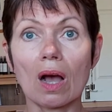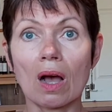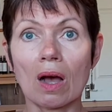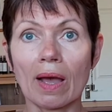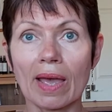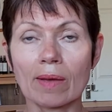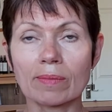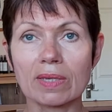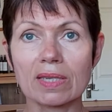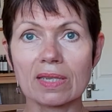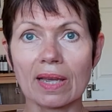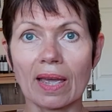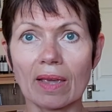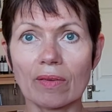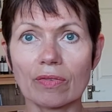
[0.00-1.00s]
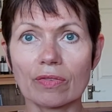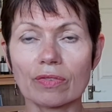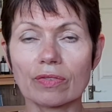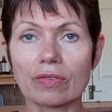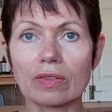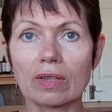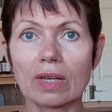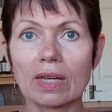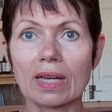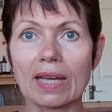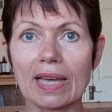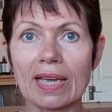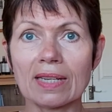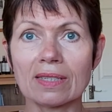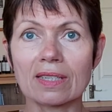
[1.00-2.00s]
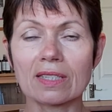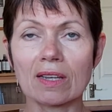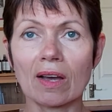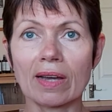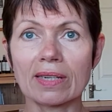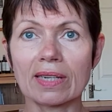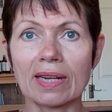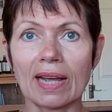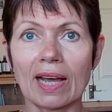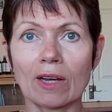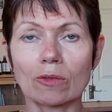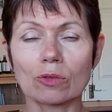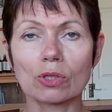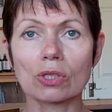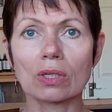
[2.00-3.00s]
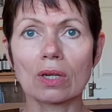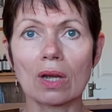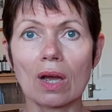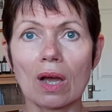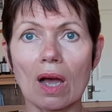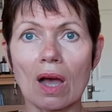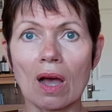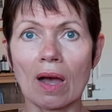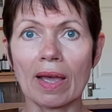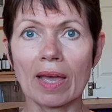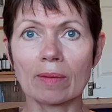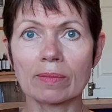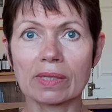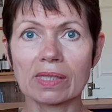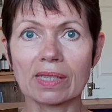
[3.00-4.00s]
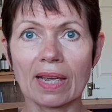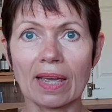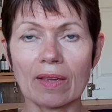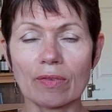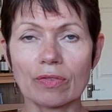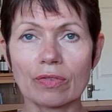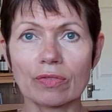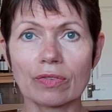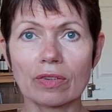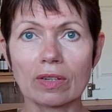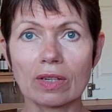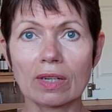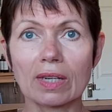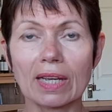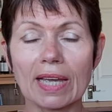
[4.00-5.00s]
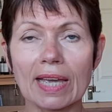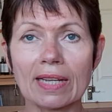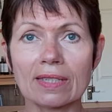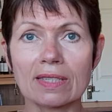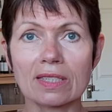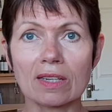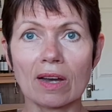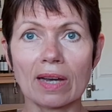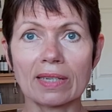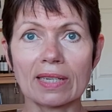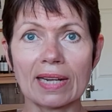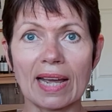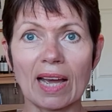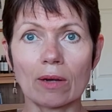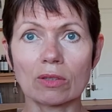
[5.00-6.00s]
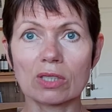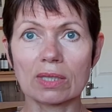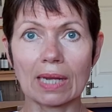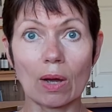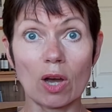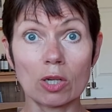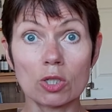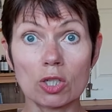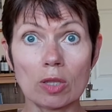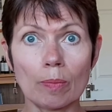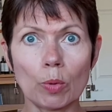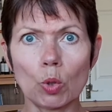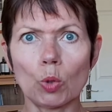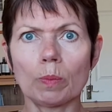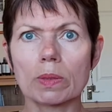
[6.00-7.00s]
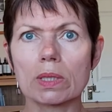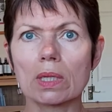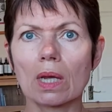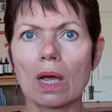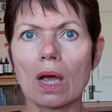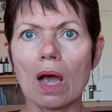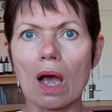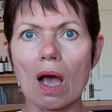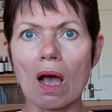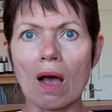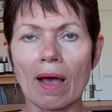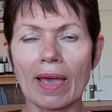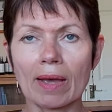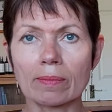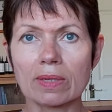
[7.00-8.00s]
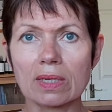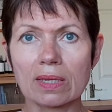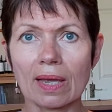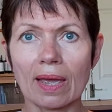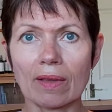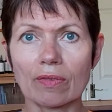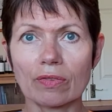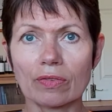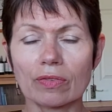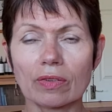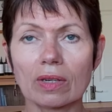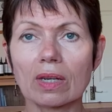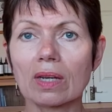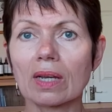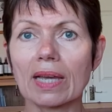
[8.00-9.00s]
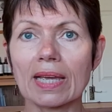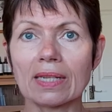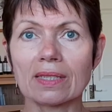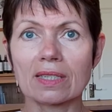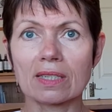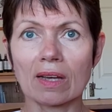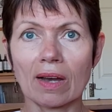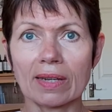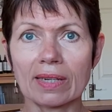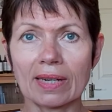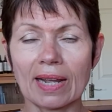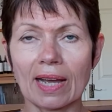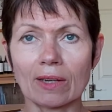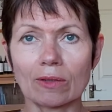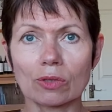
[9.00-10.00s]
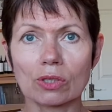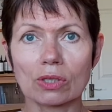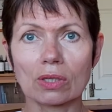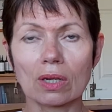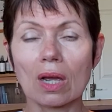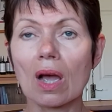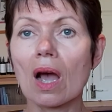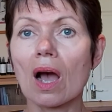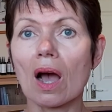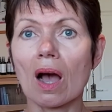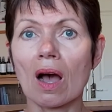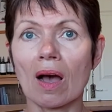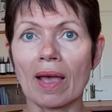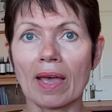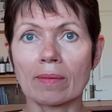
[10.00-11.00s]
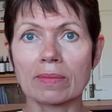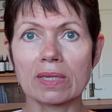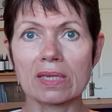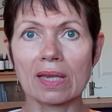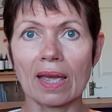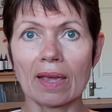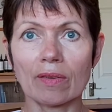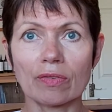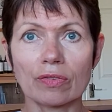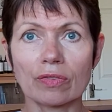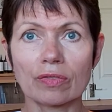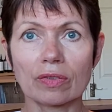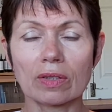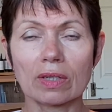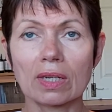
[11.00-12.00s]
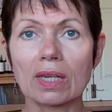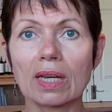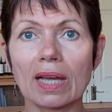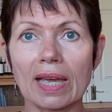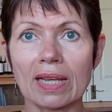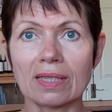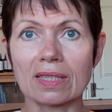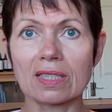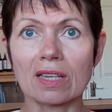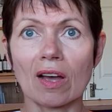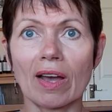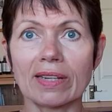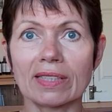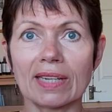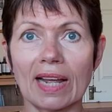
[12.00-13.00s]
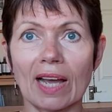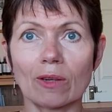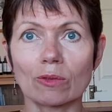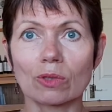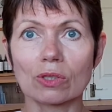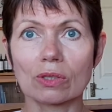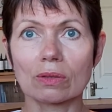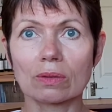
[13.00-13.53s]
I am safe inside and out. I am safe inside and out. Now under the boobs, I am safe inside and out. I am safe inside and out.